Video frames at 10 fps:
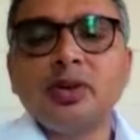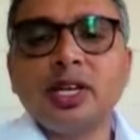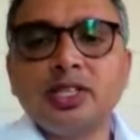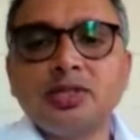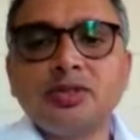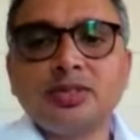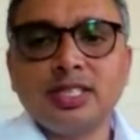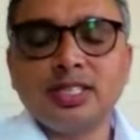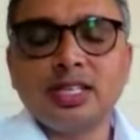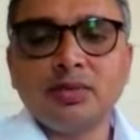to ensure
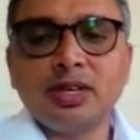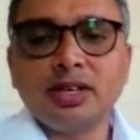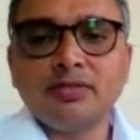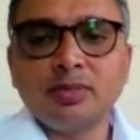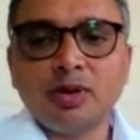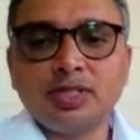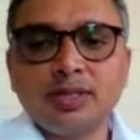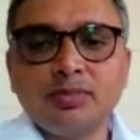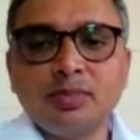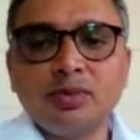sustainability of the
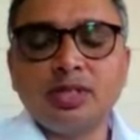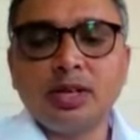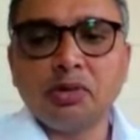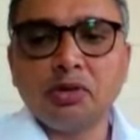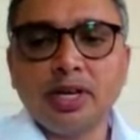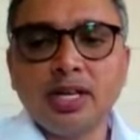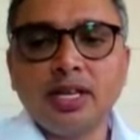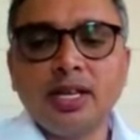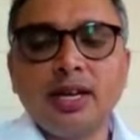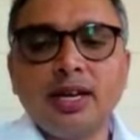project, both the
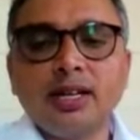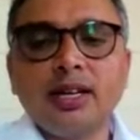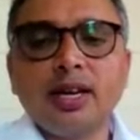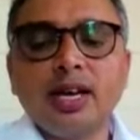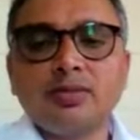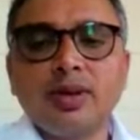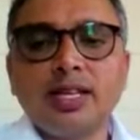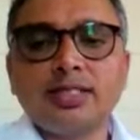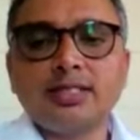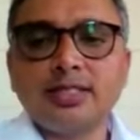community and as
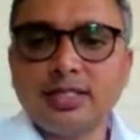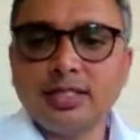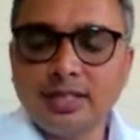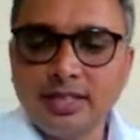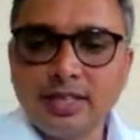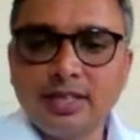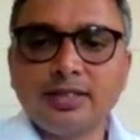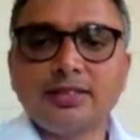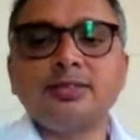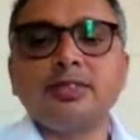well as the
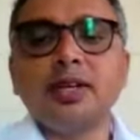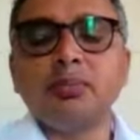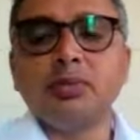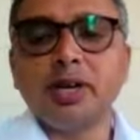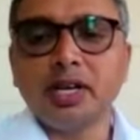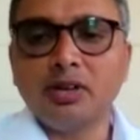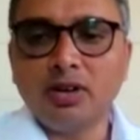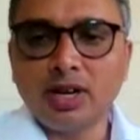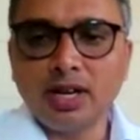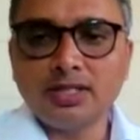implementing
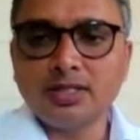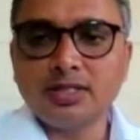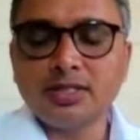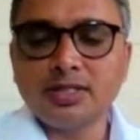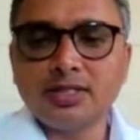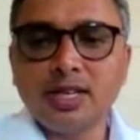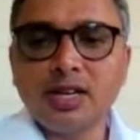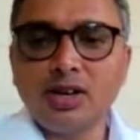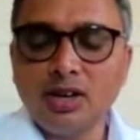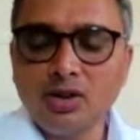organizations and
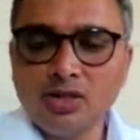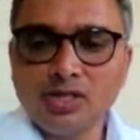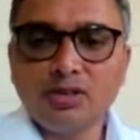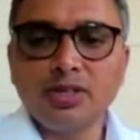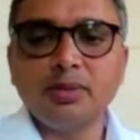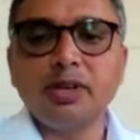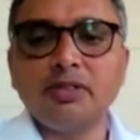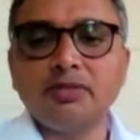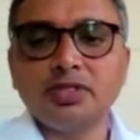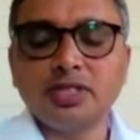also the
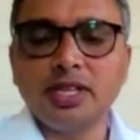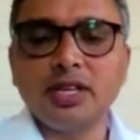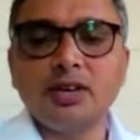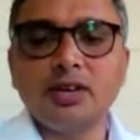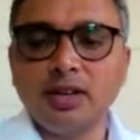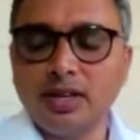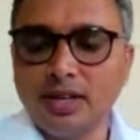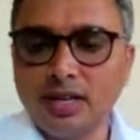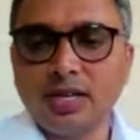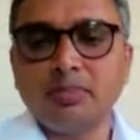beneficiary.
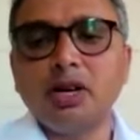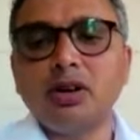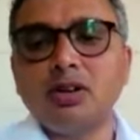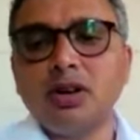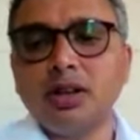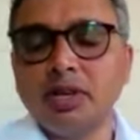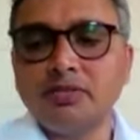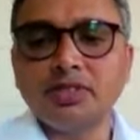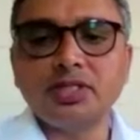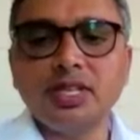Let me not call a
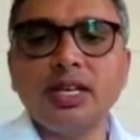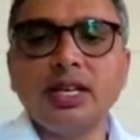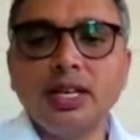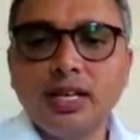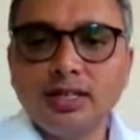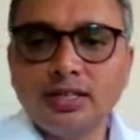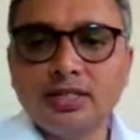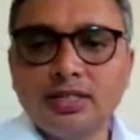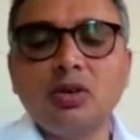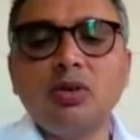beneficiary, the
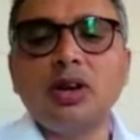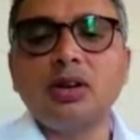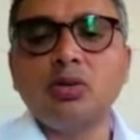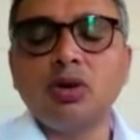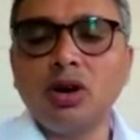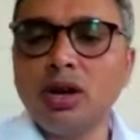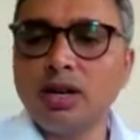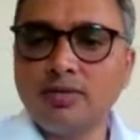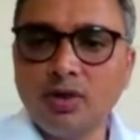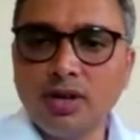stakeholder who are all
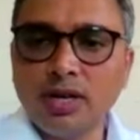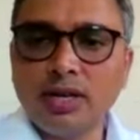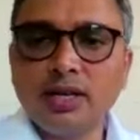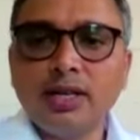involved